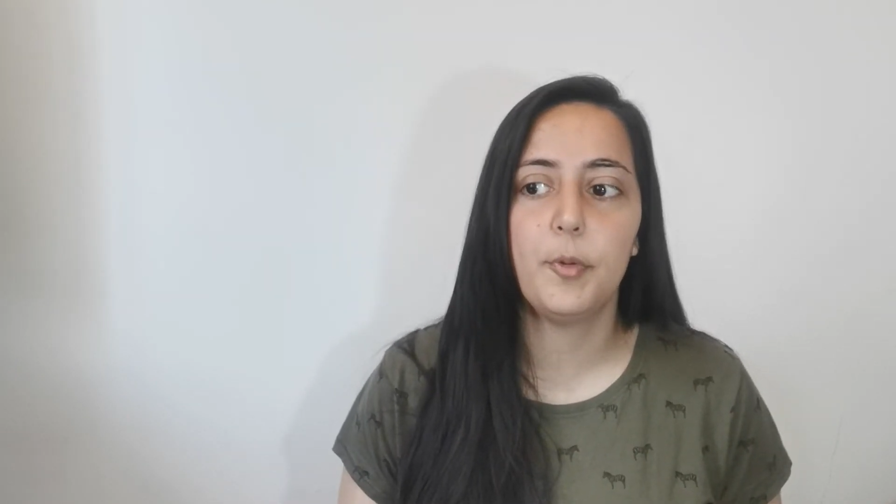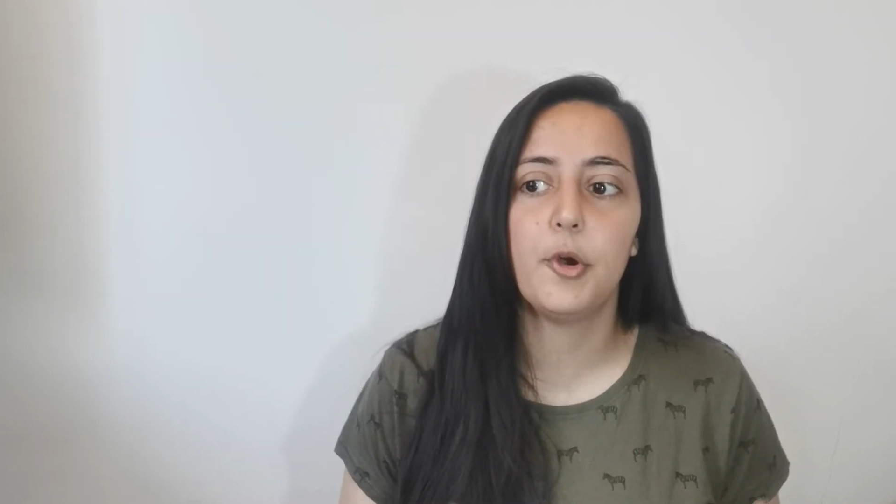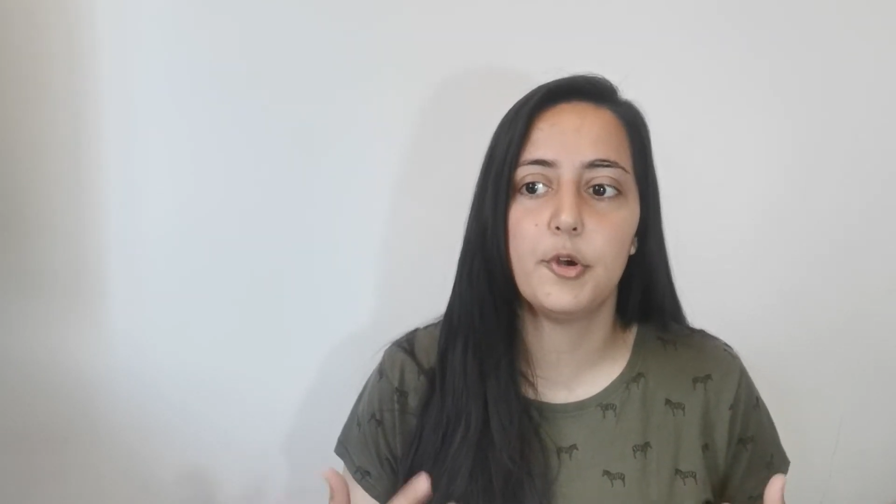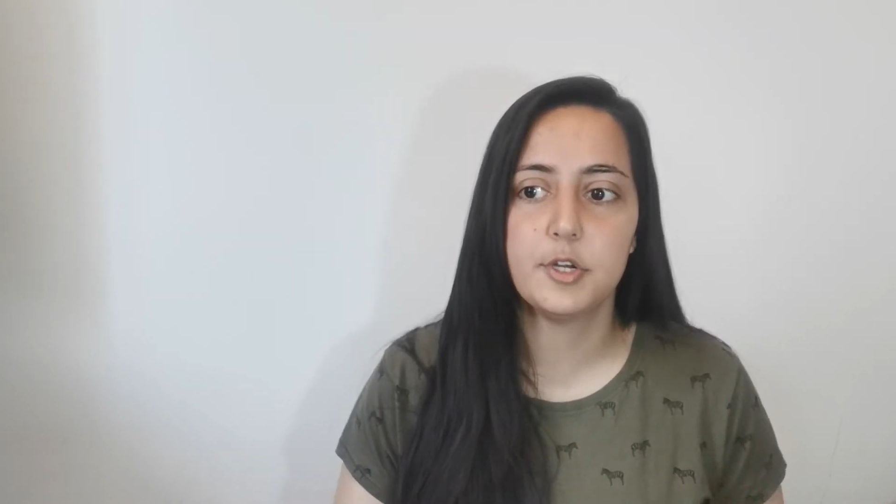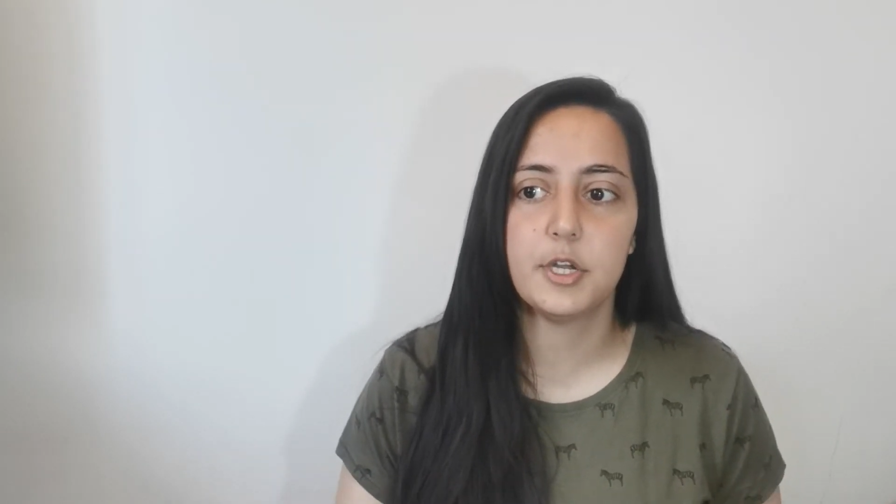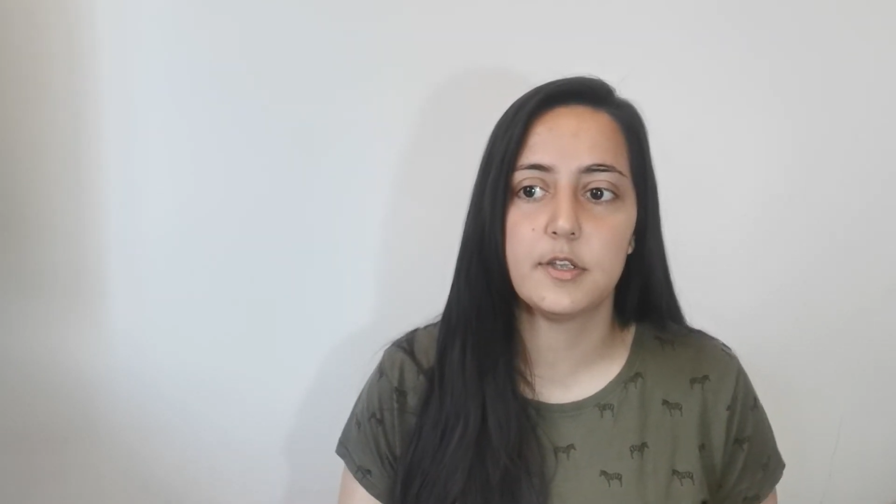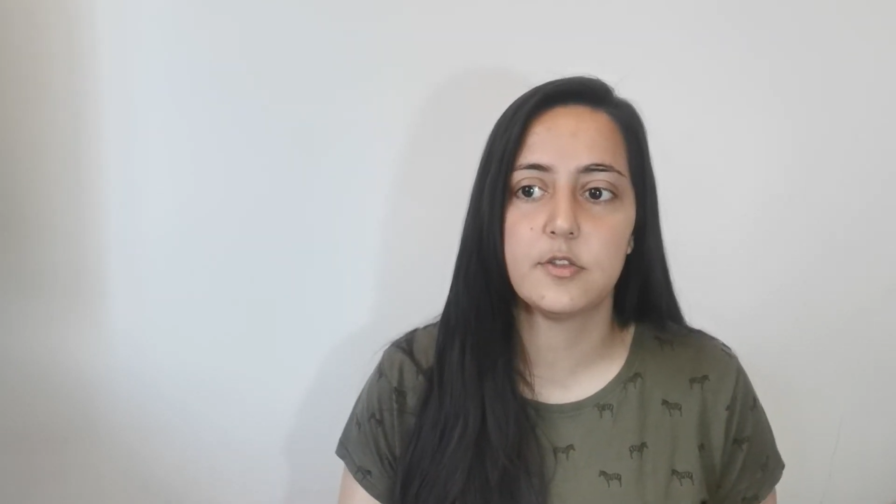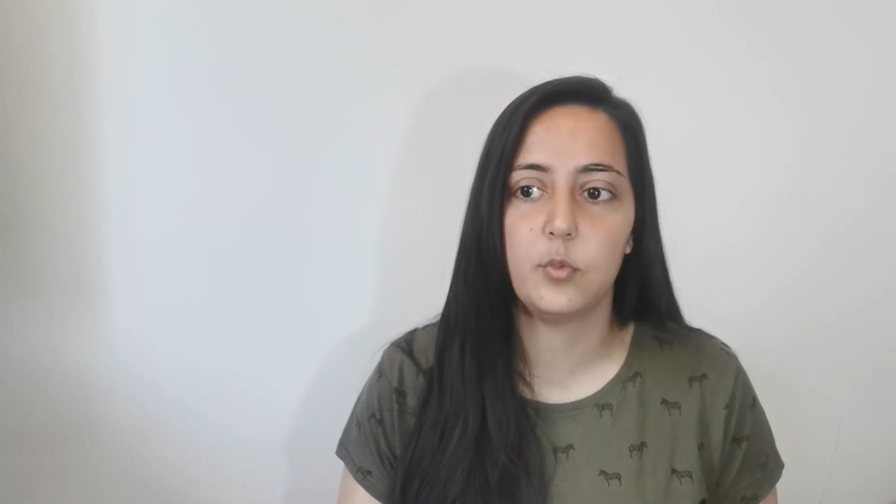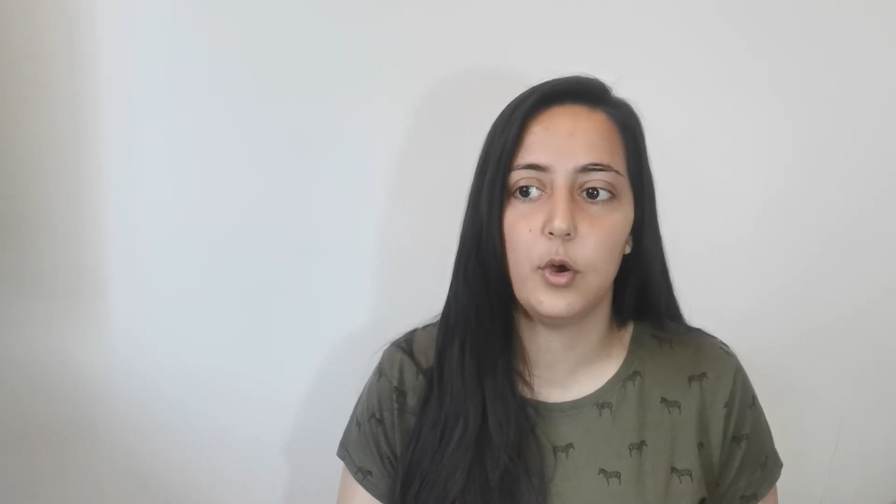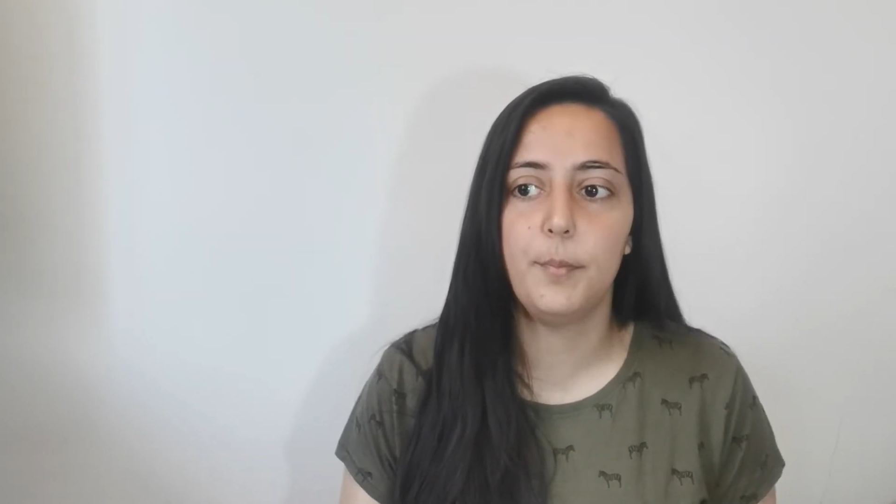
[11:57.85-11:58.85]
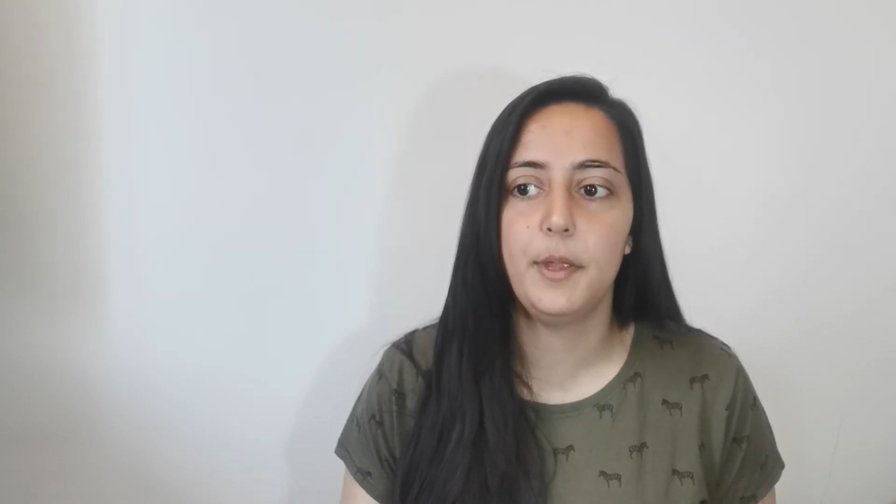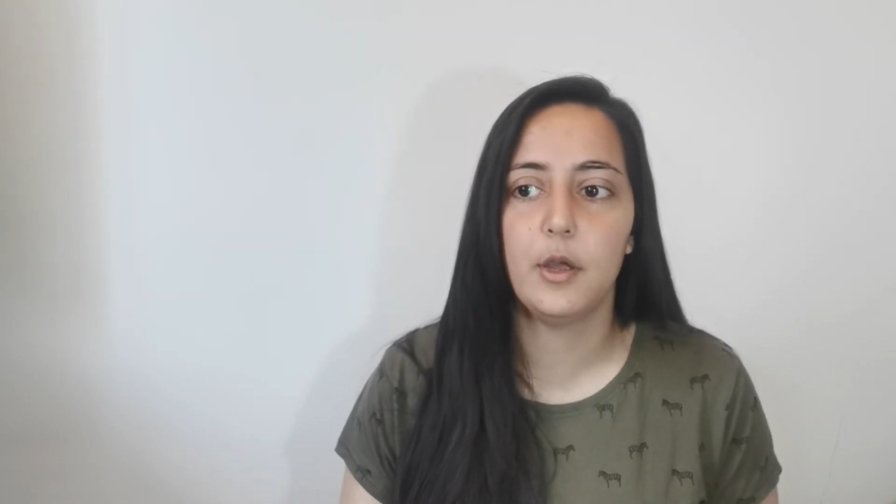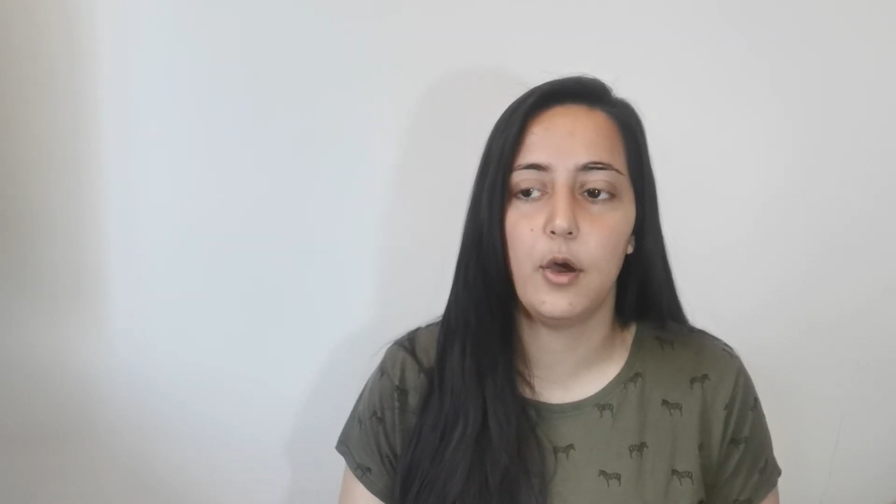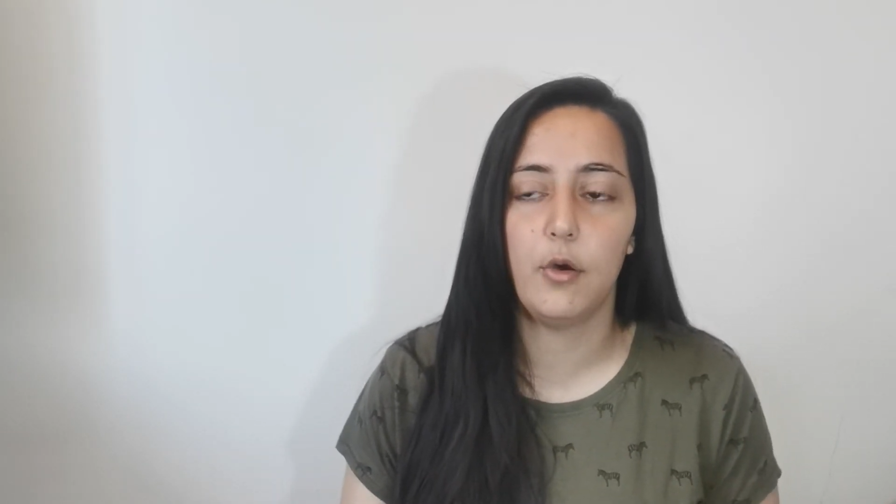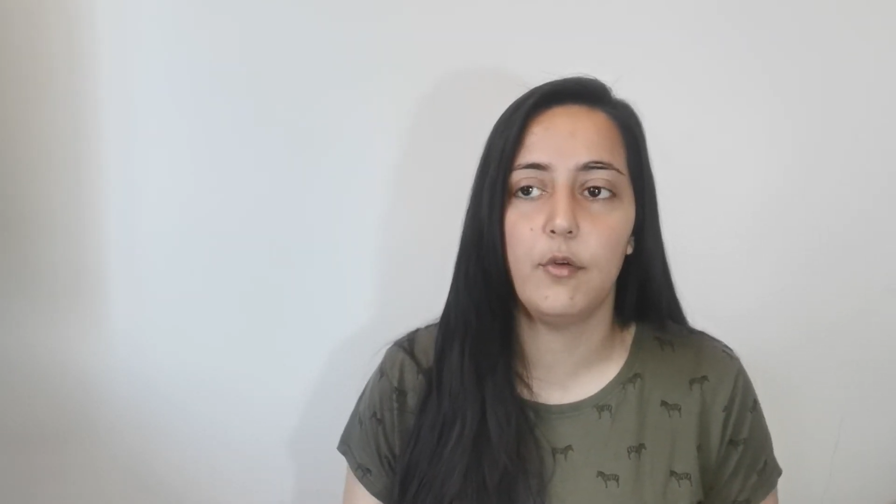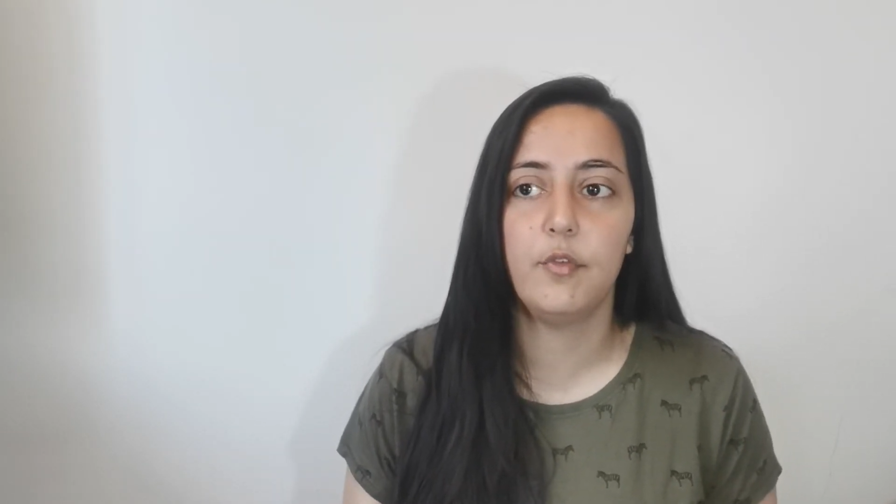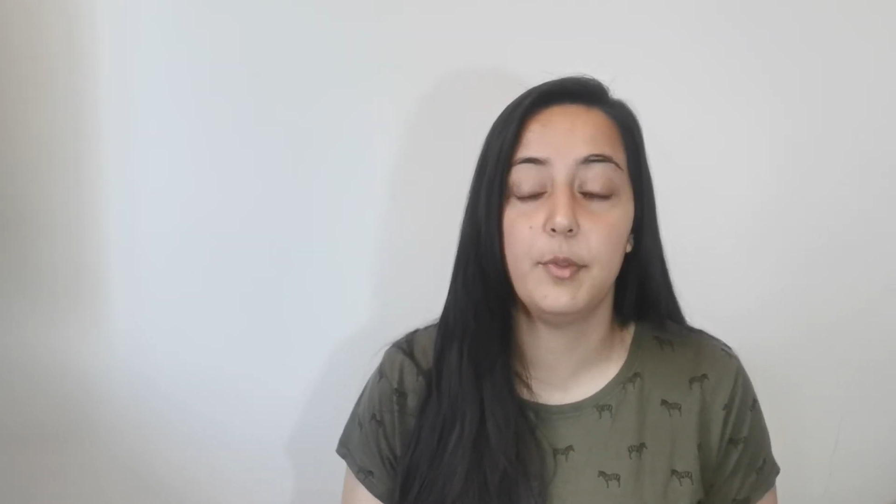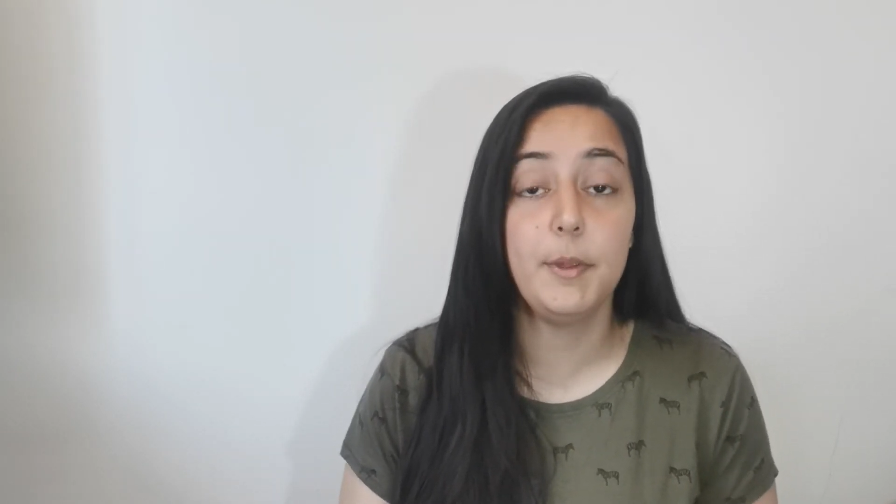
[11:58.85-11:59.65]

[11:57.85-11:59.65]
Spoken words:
prioritize the well-being of the